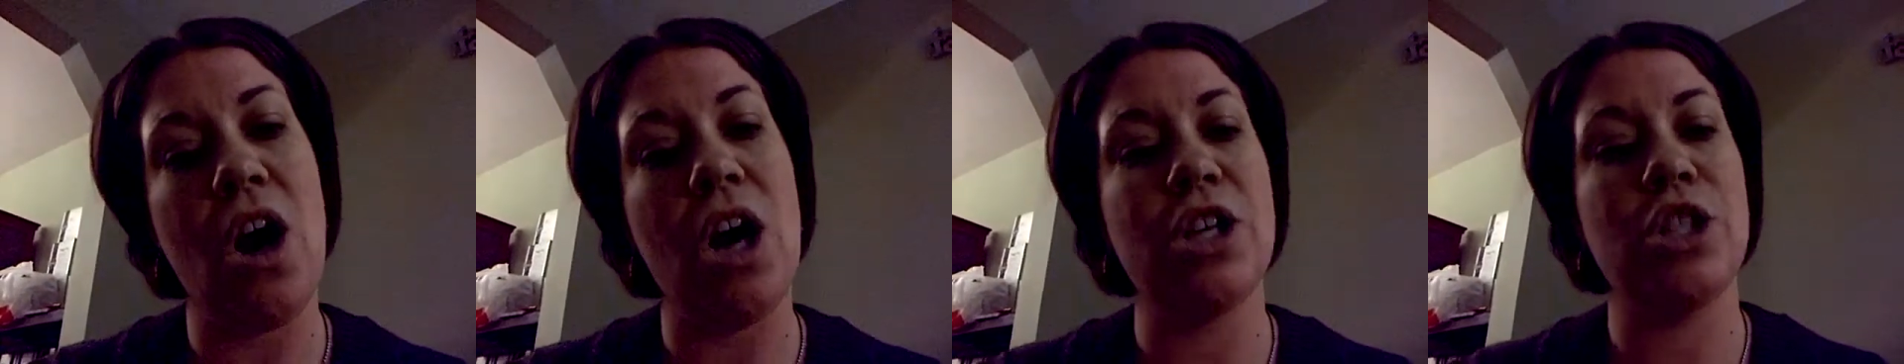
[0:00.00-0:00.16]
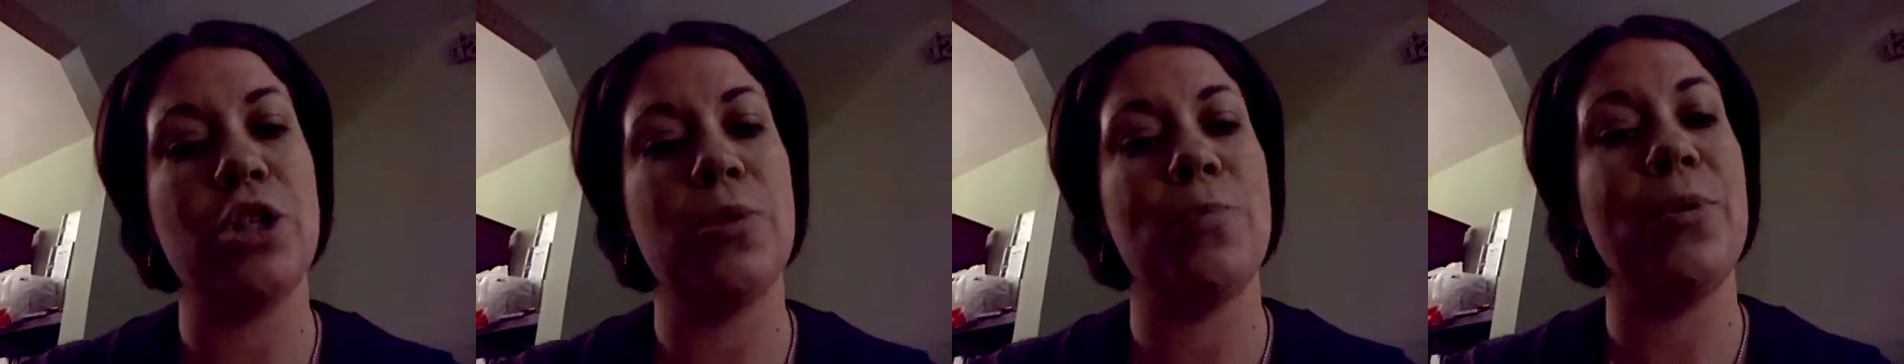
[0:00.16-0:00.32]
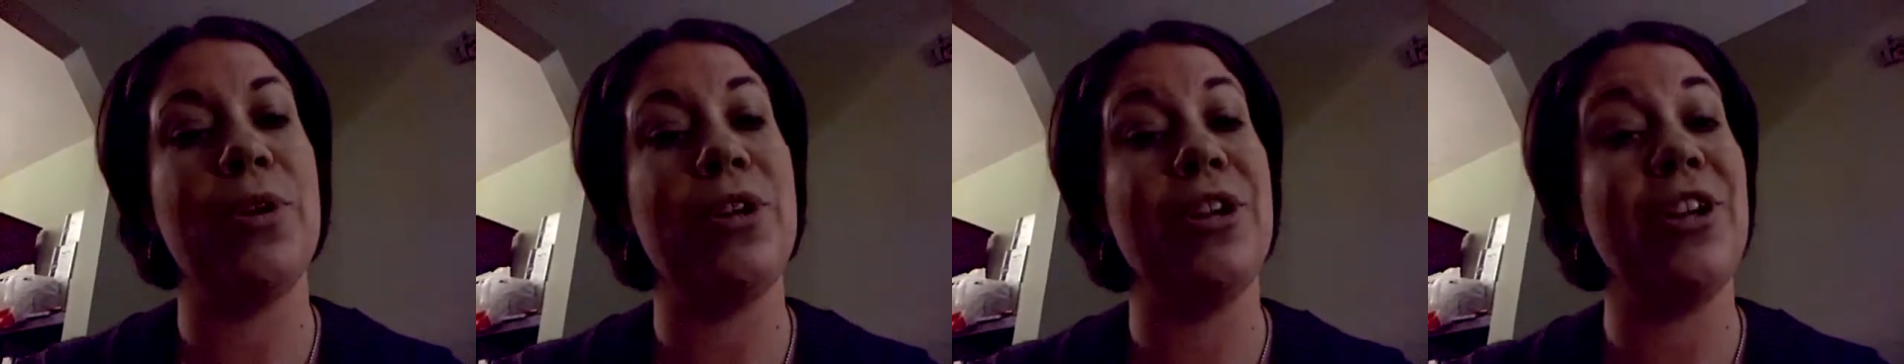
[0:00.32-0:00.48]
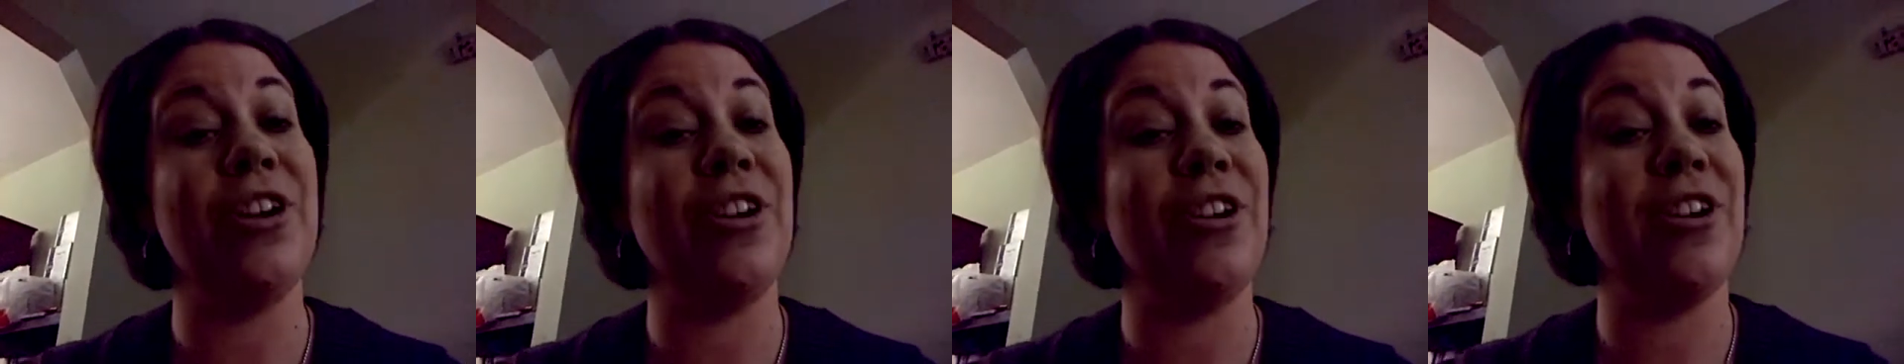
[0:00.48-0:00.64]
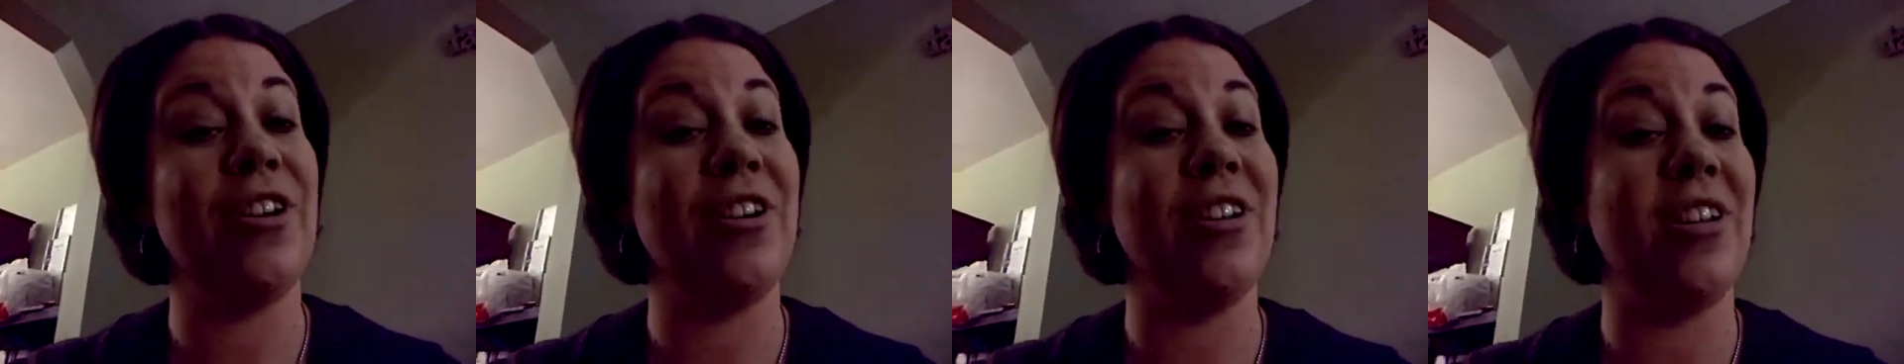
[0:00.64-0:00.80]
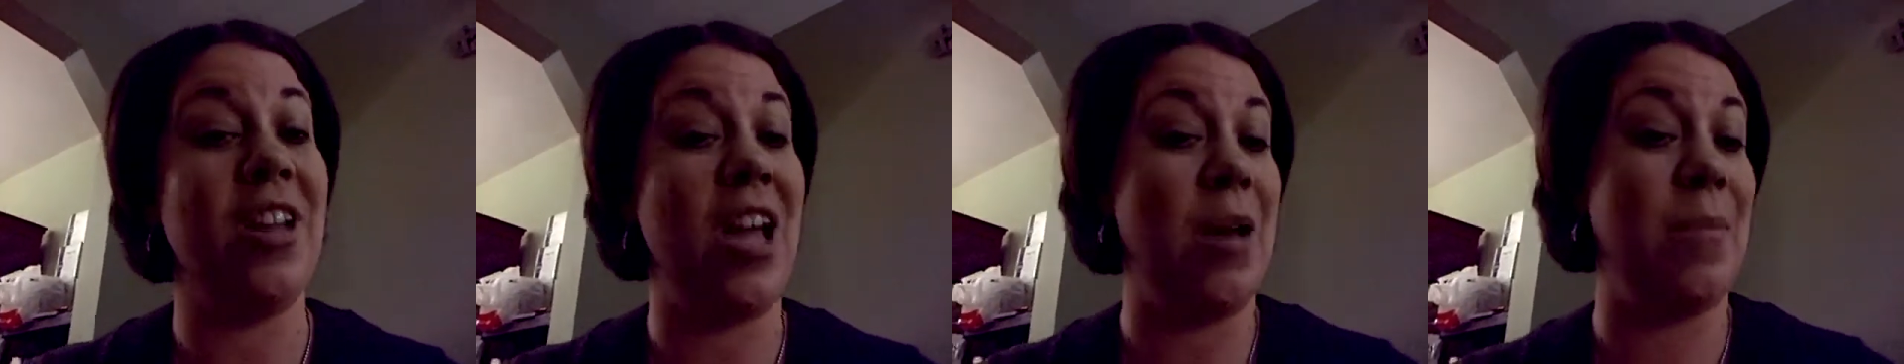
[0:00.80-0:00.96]

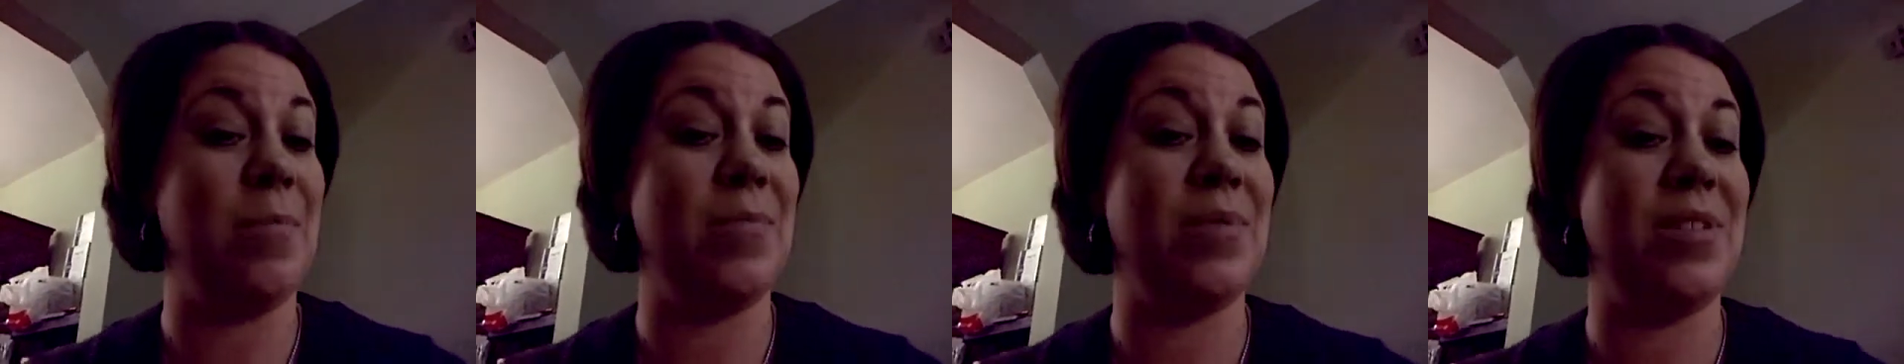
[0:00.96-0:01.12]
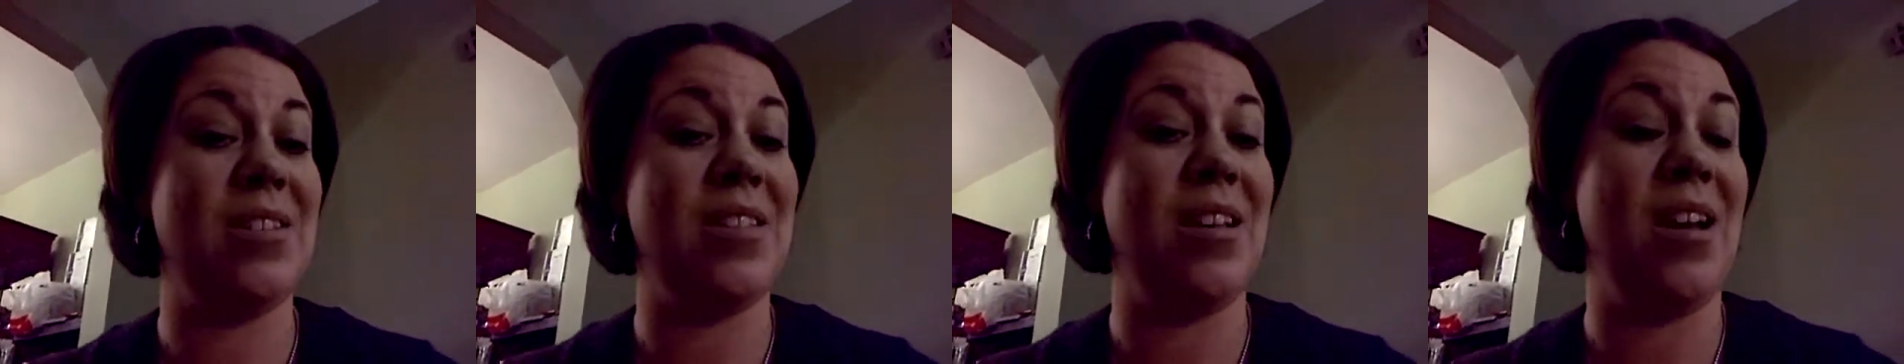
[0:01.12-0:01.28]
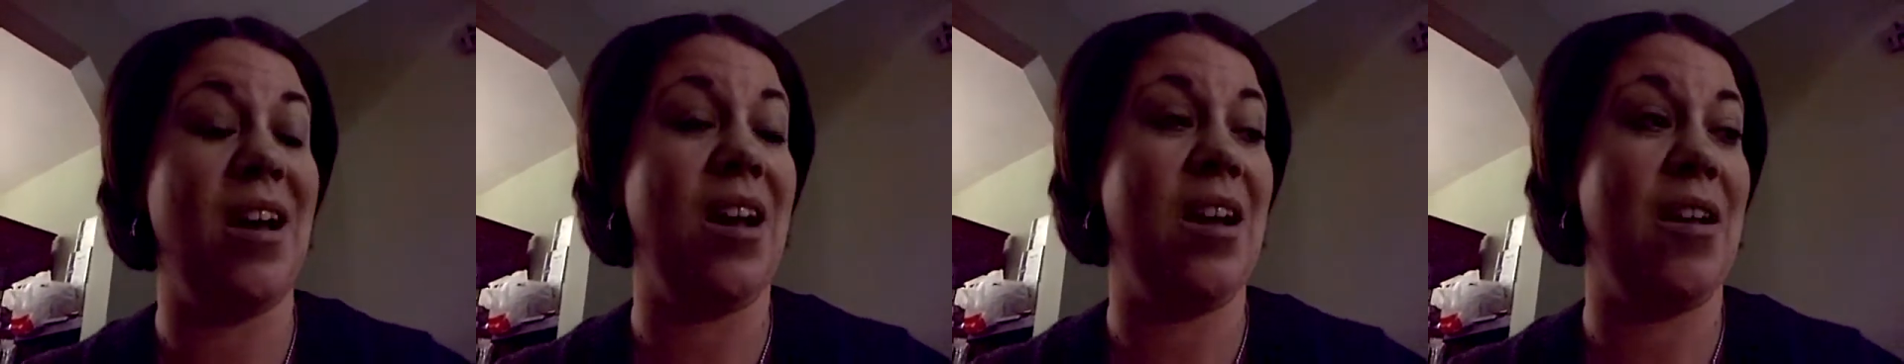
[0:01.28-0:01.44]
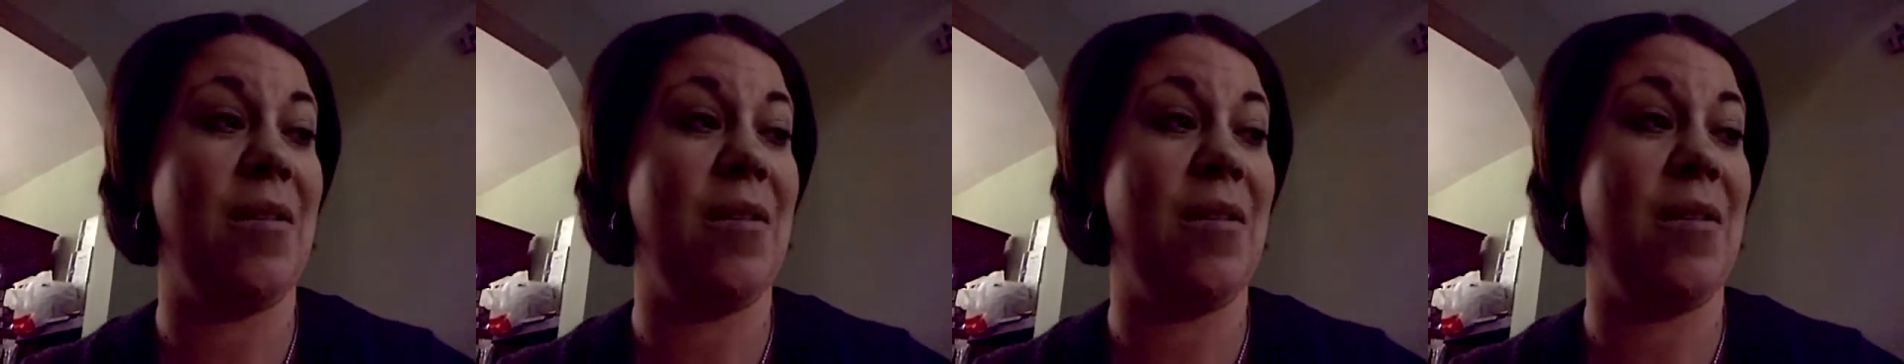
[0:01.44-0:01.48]
entrepreneur clubs